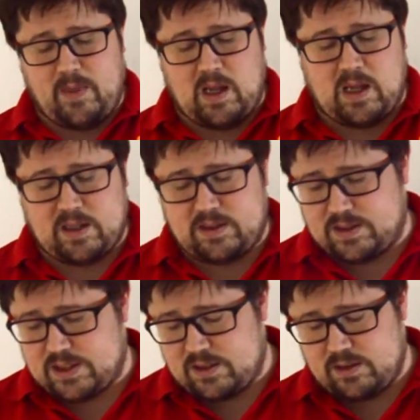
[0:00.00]
and
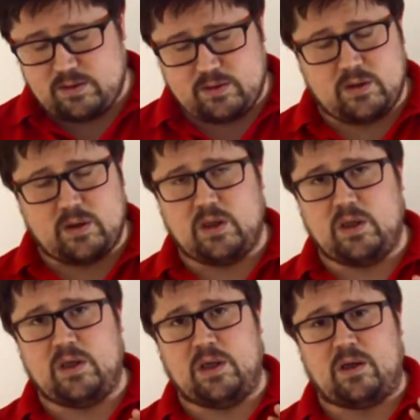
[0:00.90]
you know